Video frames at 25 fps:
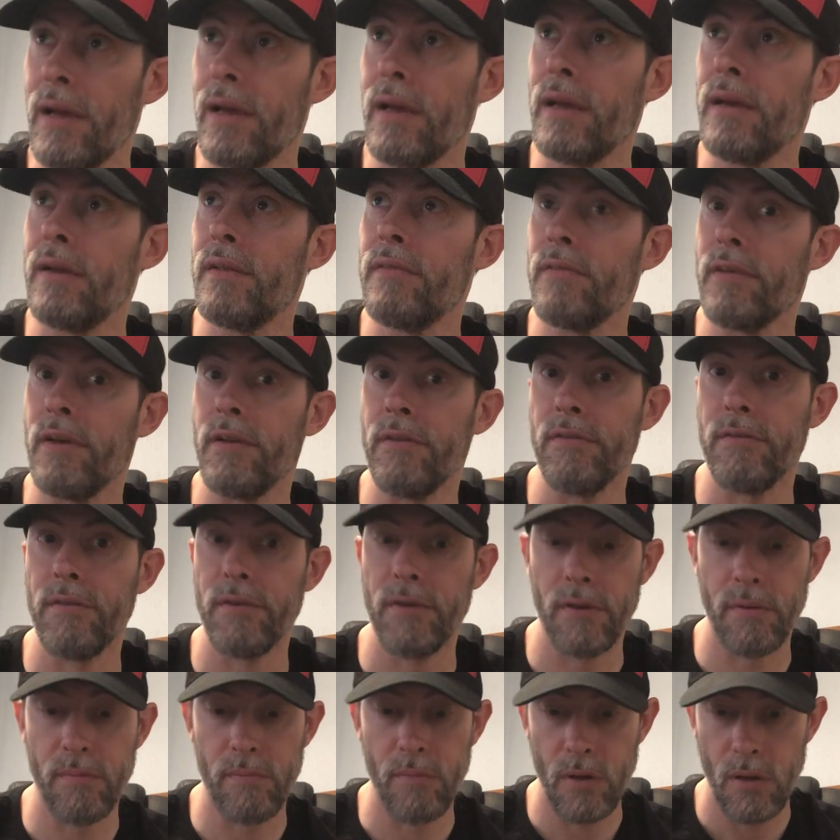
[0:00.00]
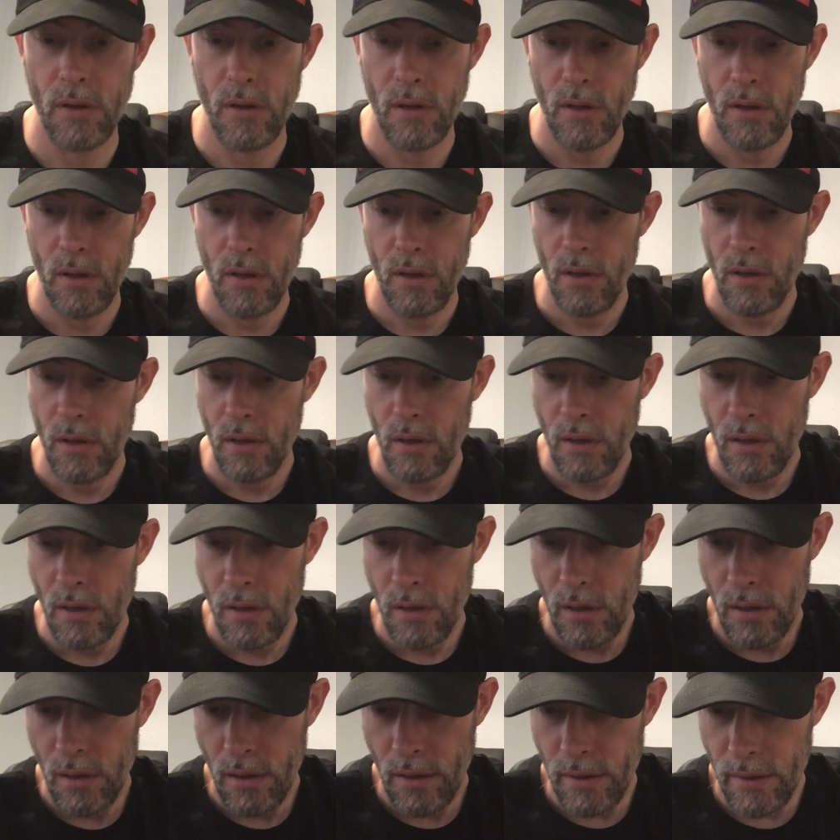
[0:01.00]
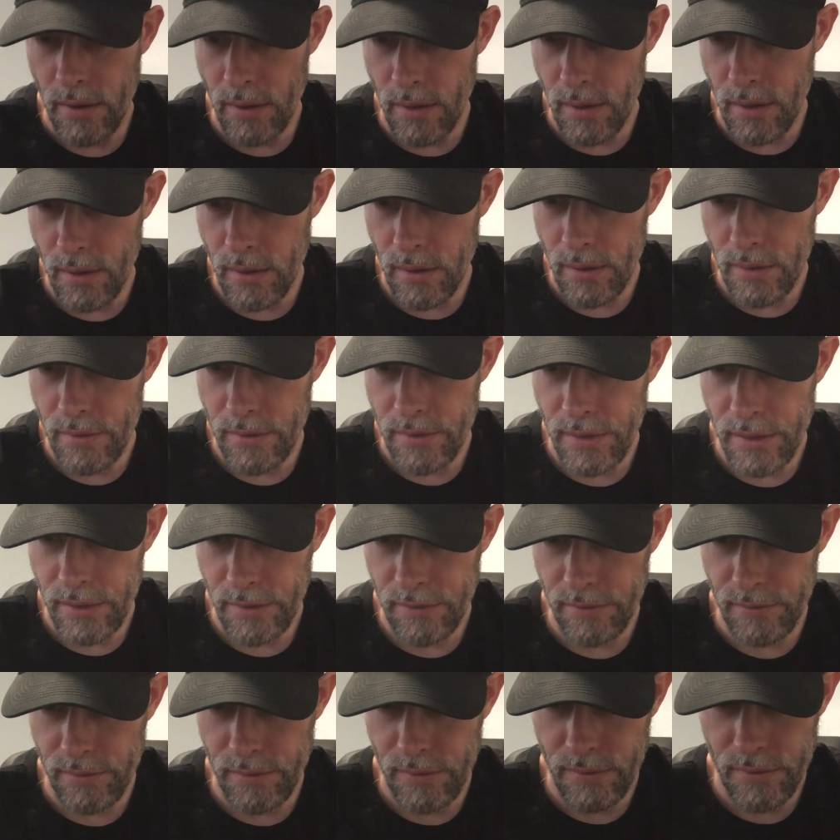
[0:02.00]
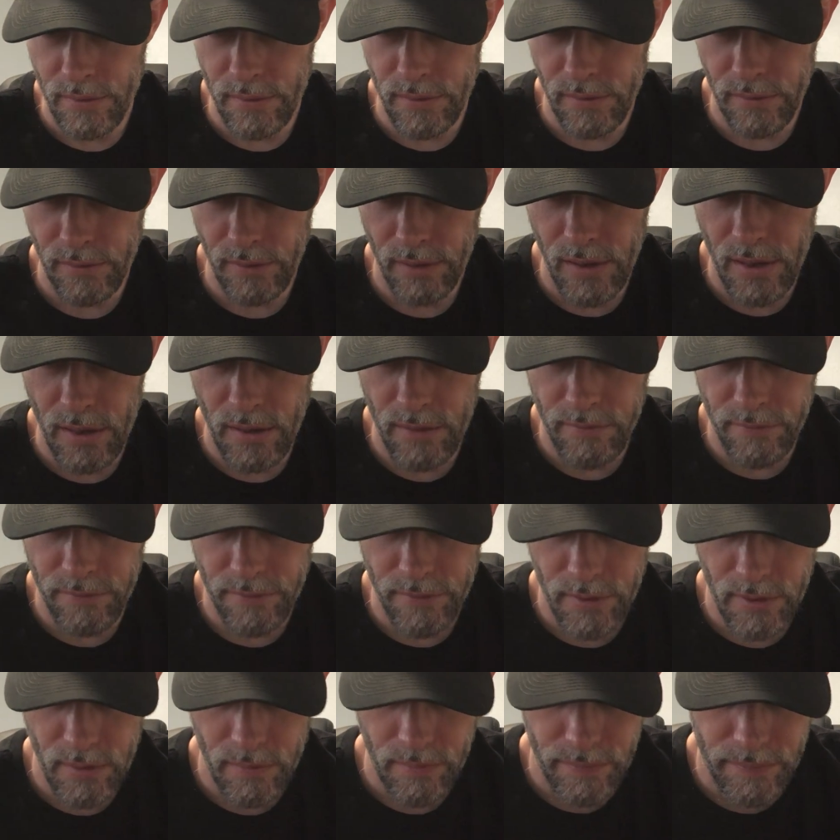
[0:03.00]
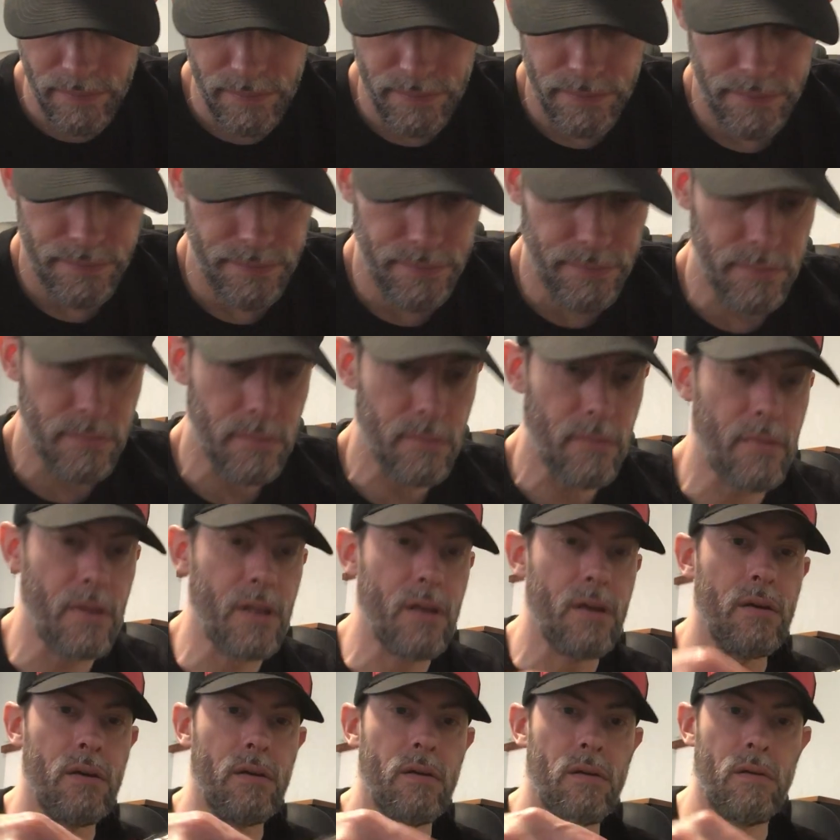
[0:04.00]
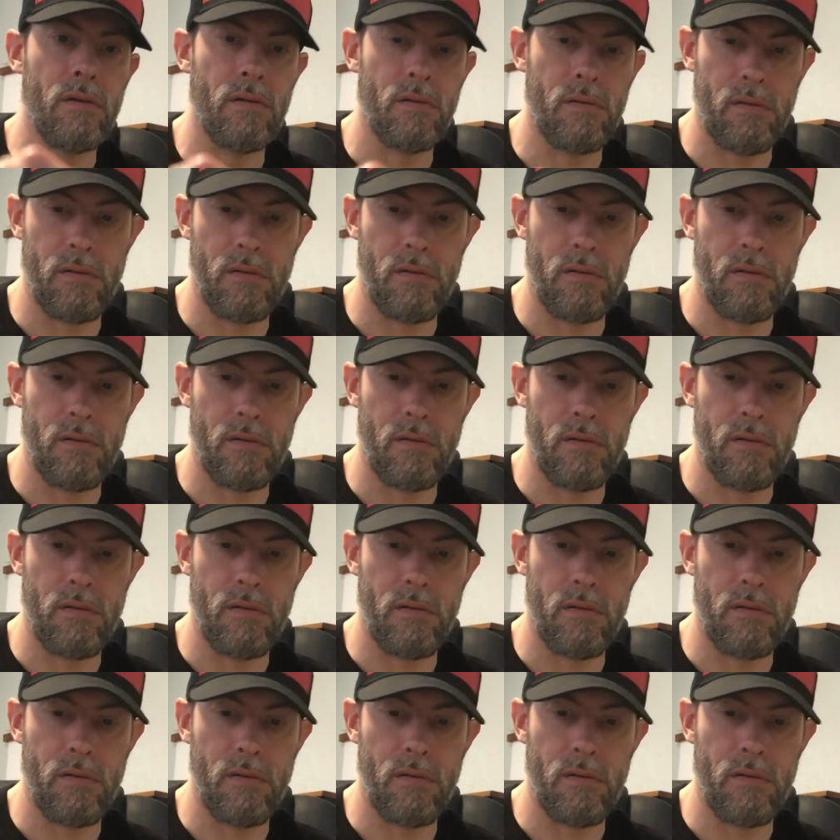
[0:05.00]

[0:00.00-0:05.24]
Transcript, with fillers: hands on some. Uh, next, this came from, oh,